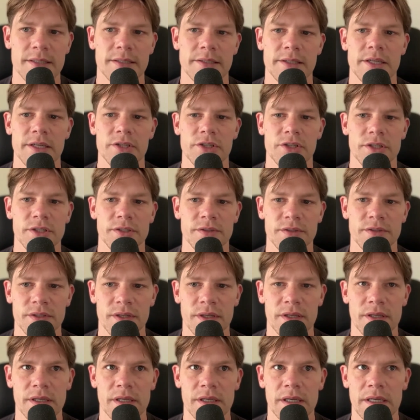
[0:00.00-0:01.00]
sensation,
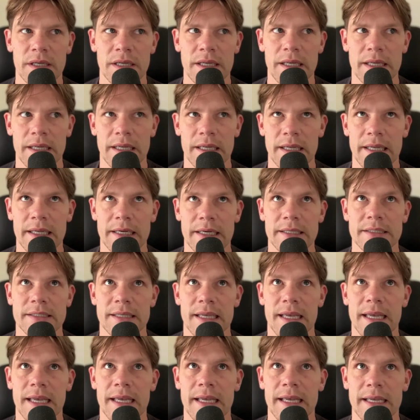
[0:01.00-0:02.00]
it is
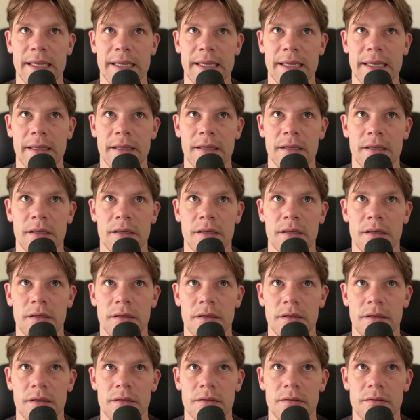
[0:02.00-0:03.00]
a
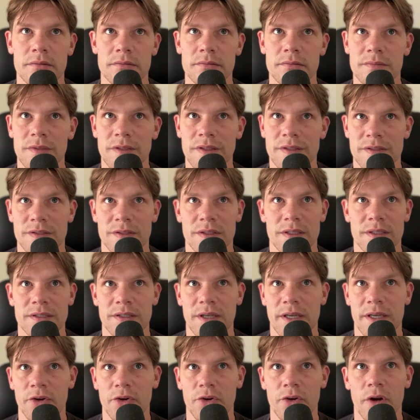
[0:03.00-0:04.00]
it's
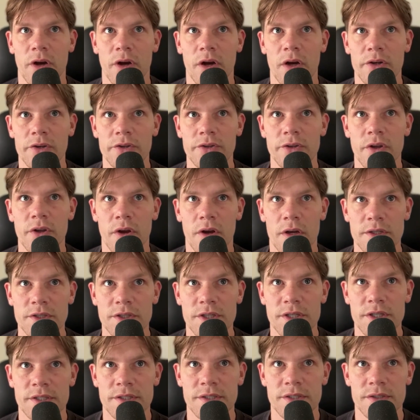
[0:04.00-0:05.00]
like you're
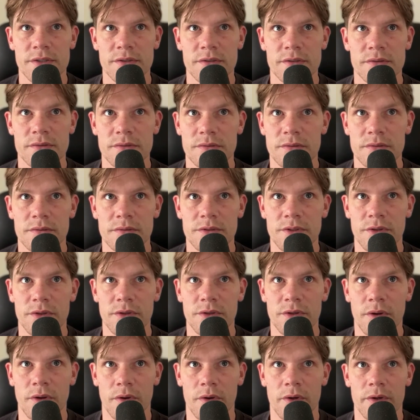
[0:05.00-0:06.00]
unconscious.
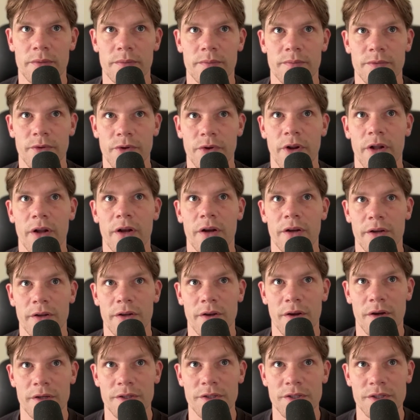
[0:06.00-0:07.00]
You're not
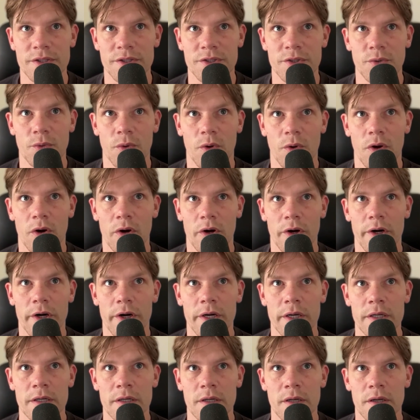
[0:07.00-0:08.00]
unconscious. You
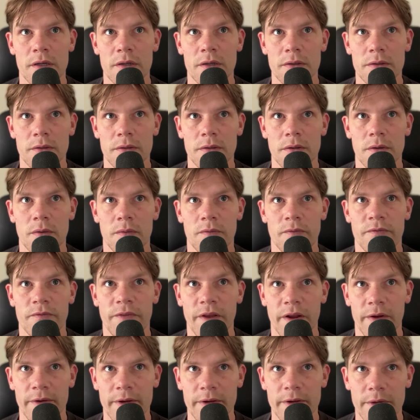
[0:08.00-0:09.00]
are
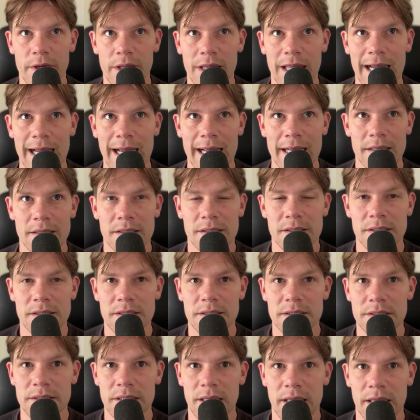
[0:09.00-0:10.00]
very relaxed
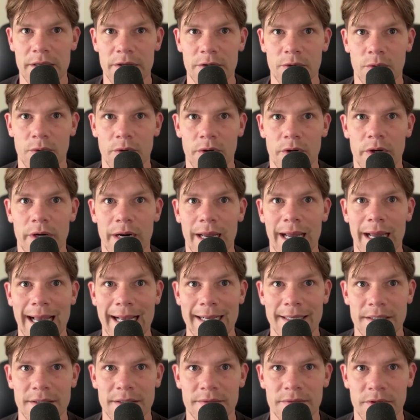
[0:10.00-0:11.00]
and you're
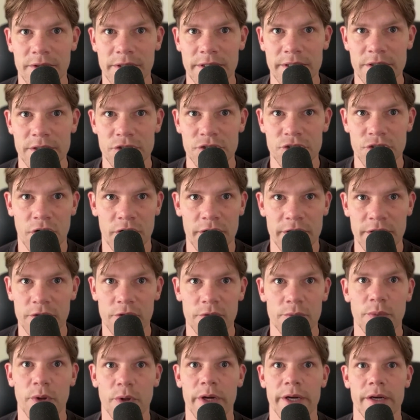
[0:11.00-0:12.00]
actively shutting
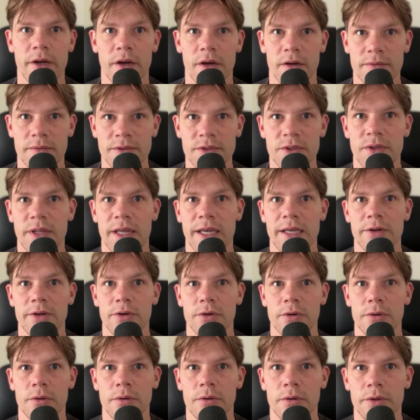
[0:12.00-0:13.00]
your brain off so that
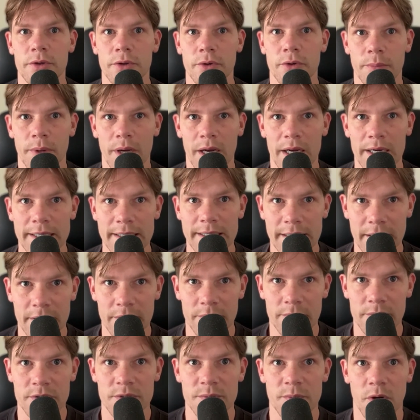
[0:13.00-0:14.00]
your body
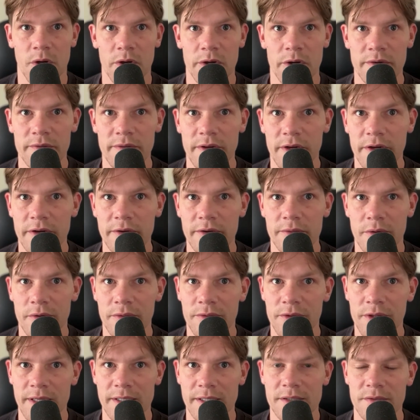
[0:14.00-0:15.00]
can respond in a very
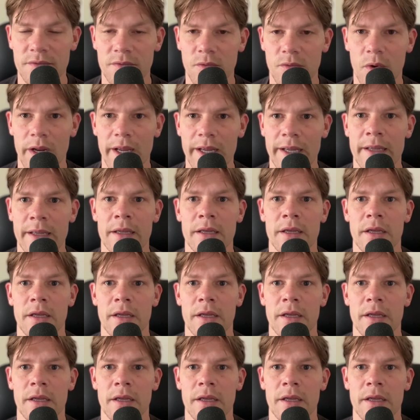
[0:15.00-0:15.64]
reflexive way.